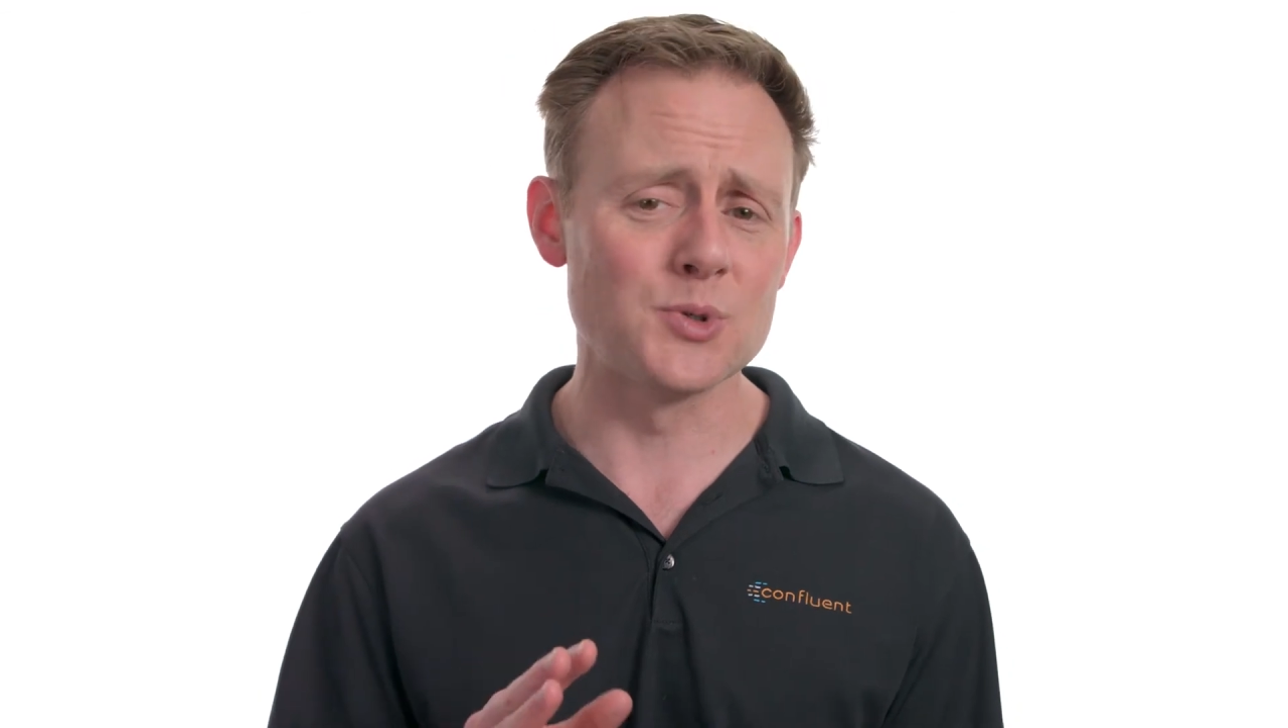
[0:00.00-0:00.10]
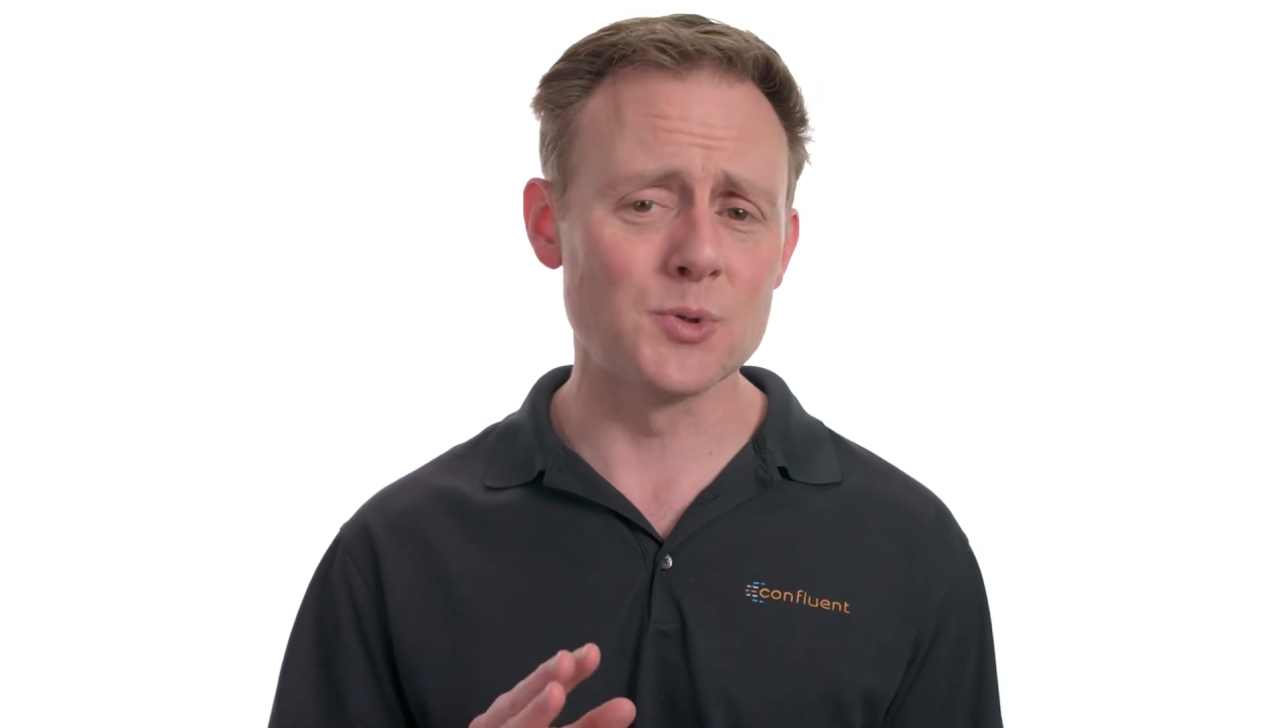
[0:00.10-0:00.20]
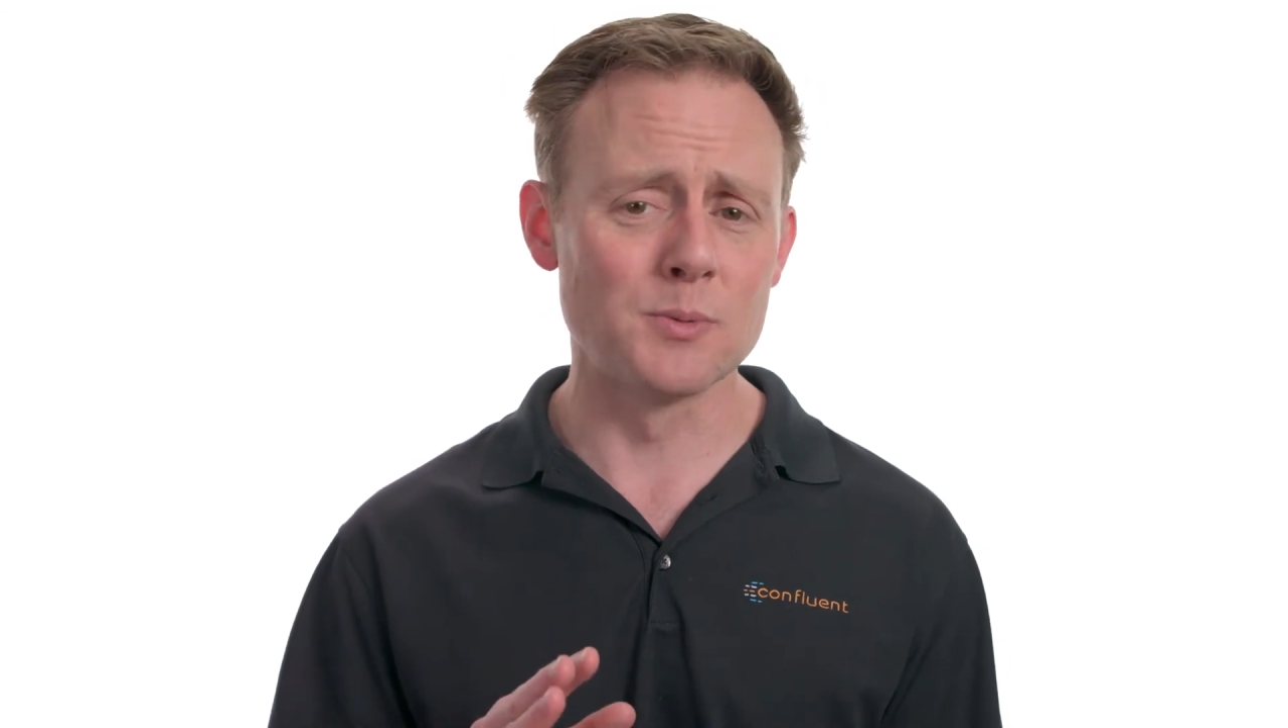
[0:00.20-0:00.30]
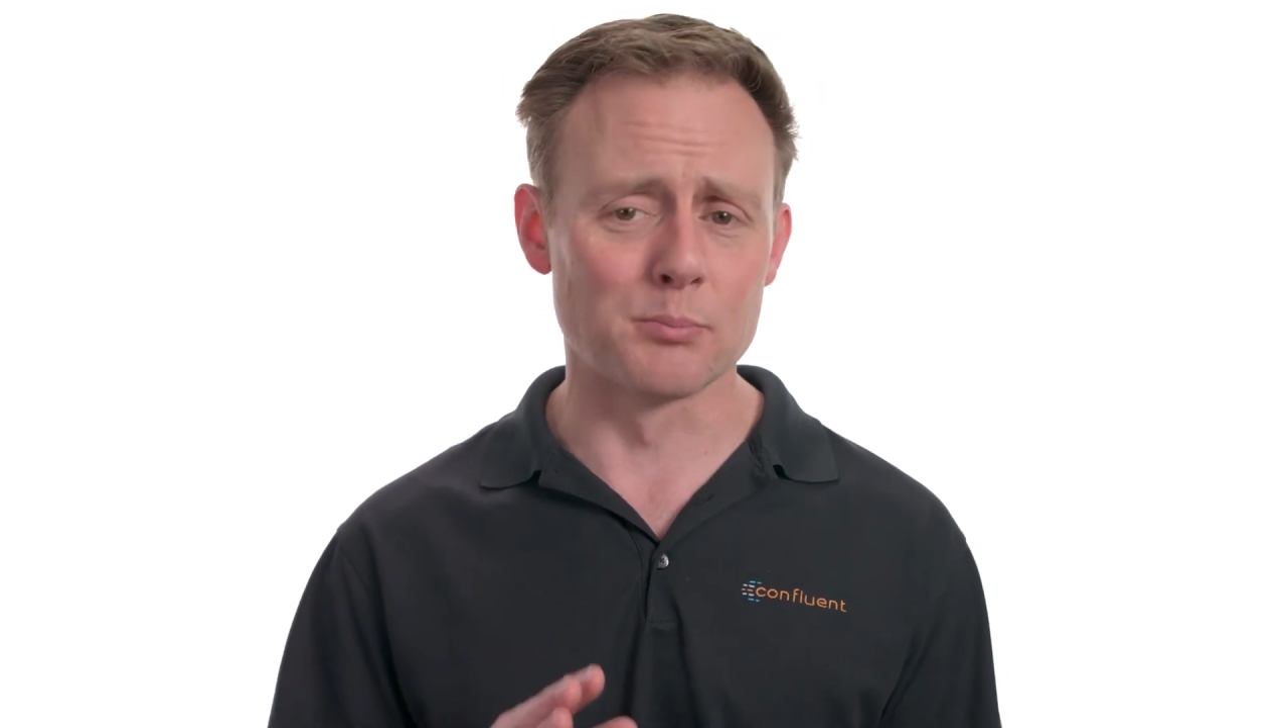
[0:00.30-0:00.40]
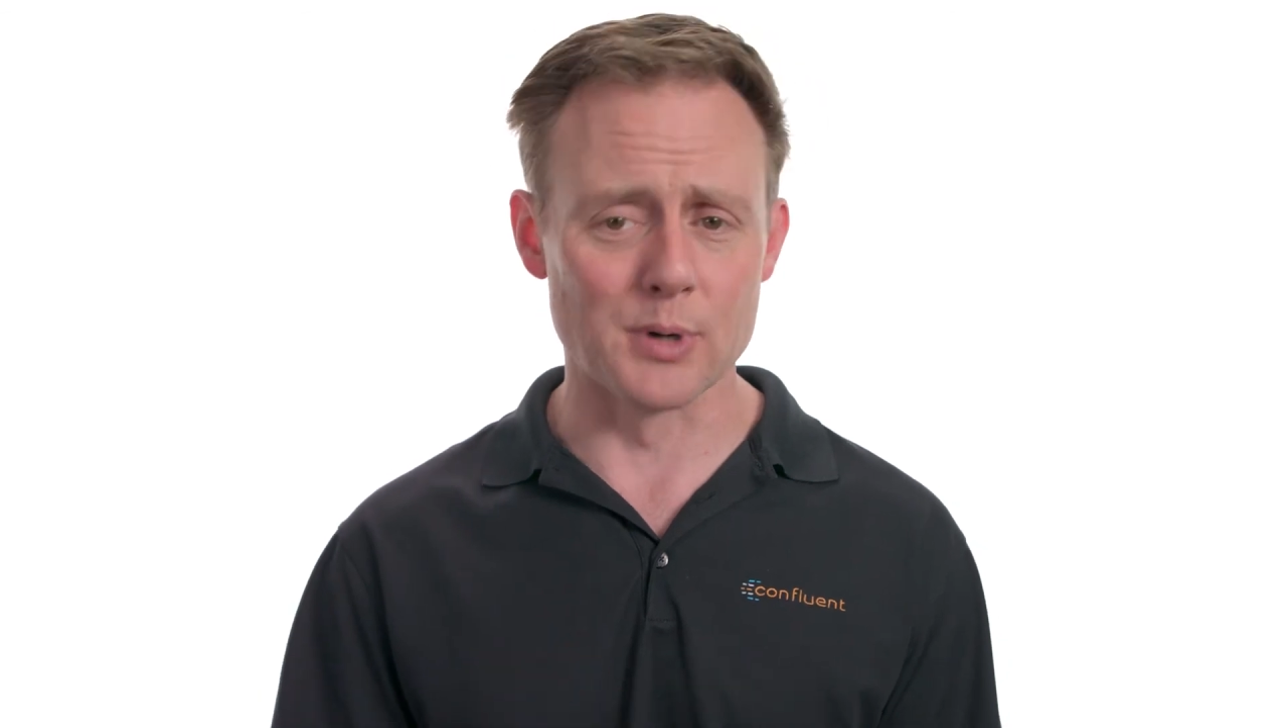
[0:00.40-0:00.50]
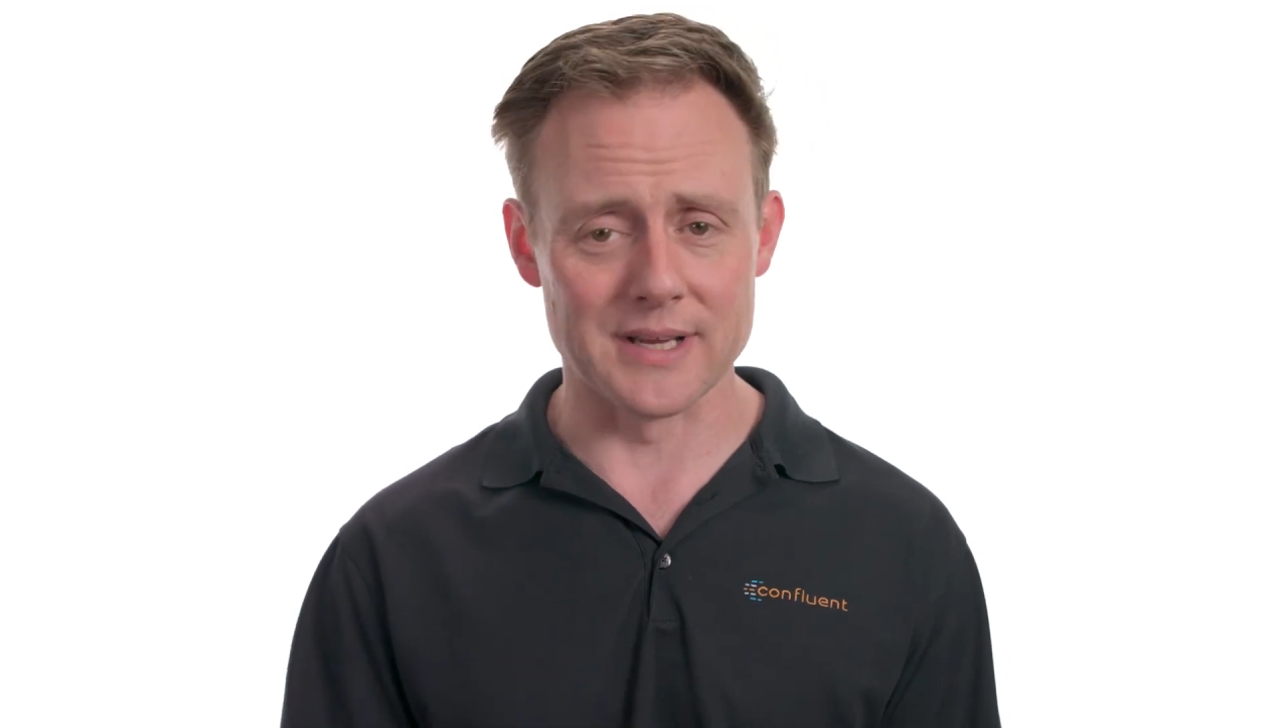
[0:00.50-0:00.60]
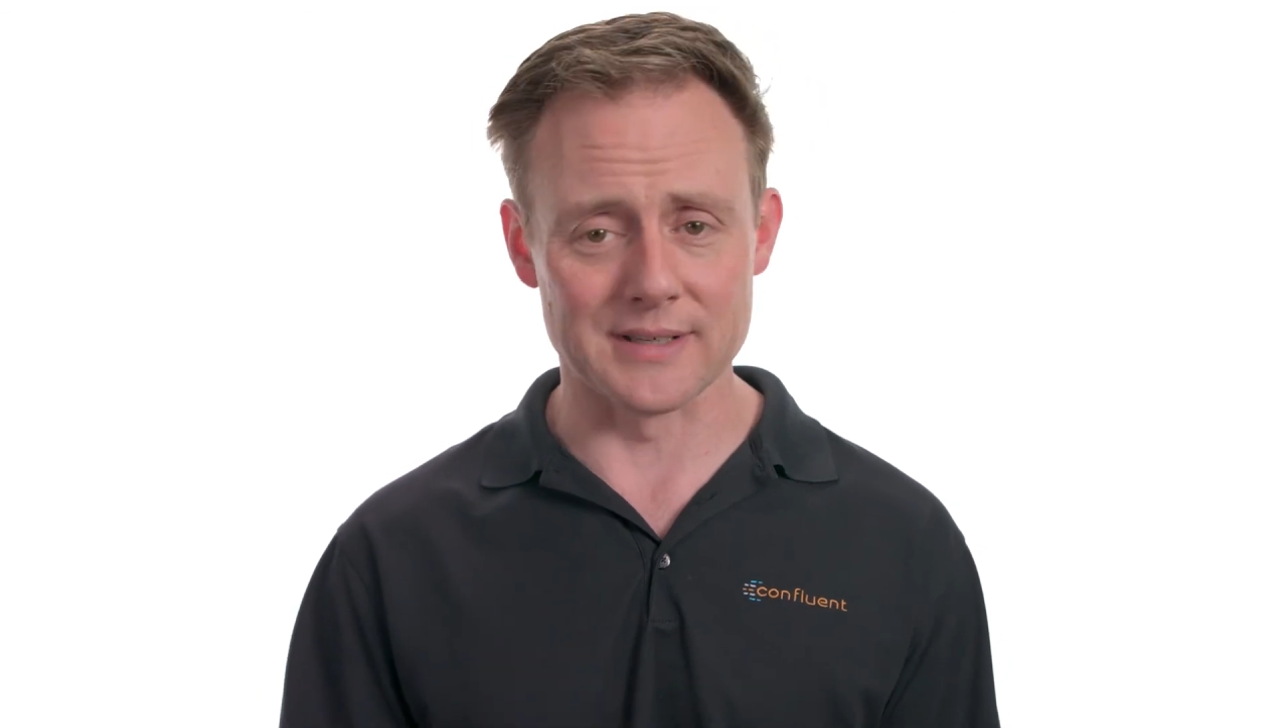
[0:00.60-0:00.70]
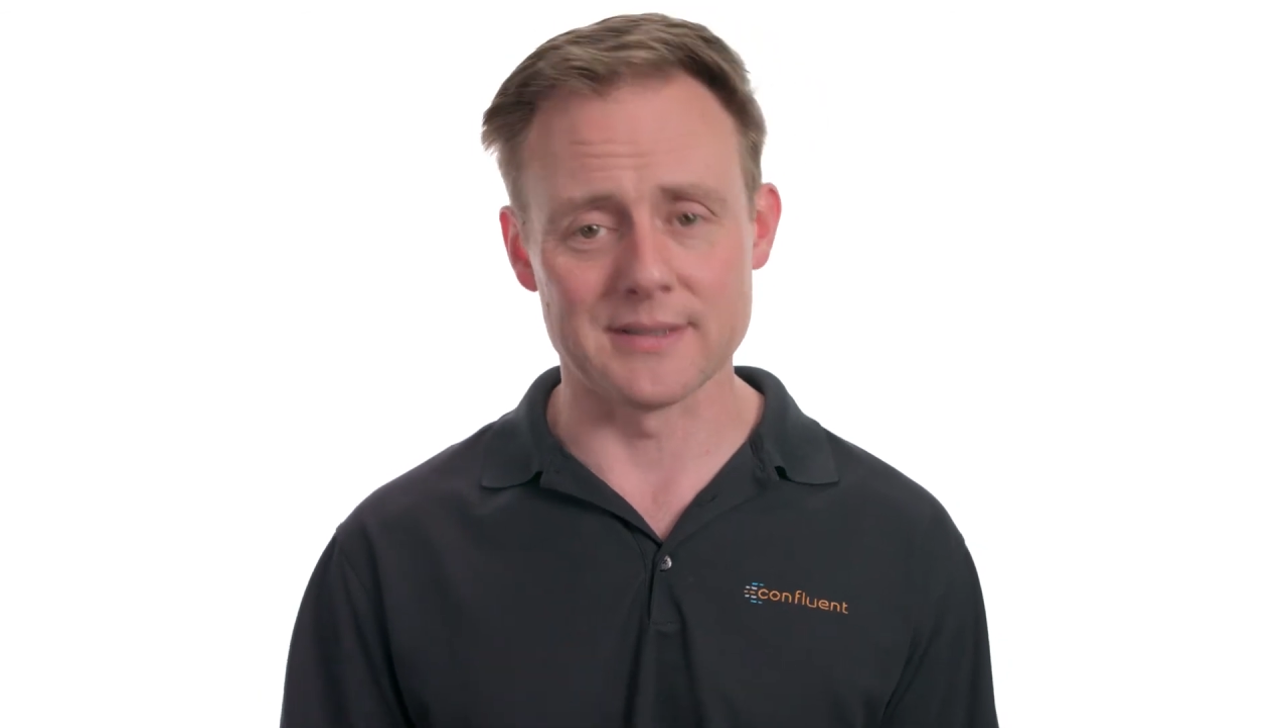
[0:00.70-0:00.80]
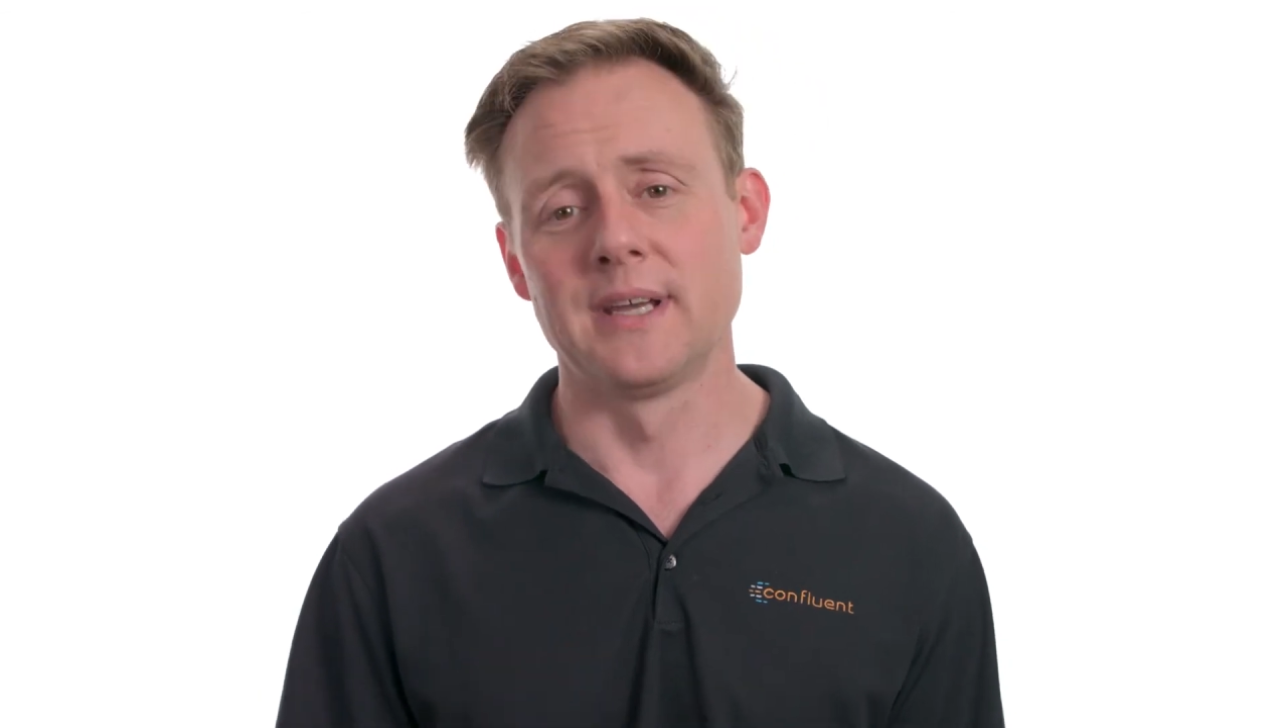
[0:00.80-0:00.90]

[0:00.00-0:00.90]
to break it.